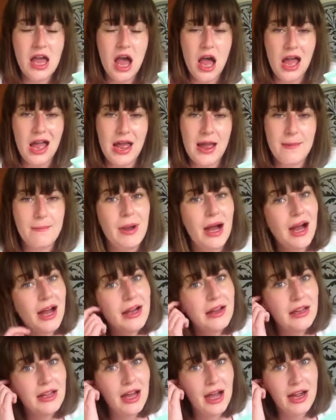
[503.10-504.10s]

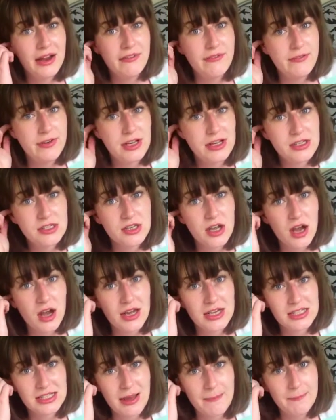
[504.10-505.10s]
I first
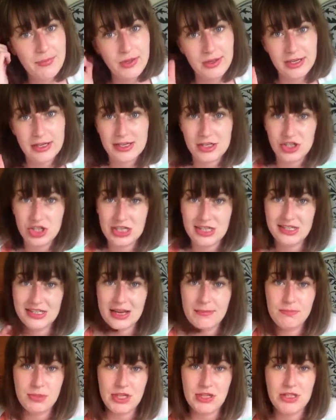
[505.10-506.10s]
got a sample in a She
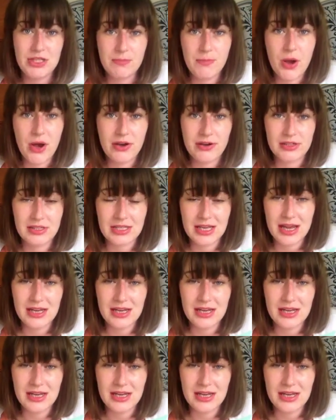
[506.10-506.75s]
Said beauty box,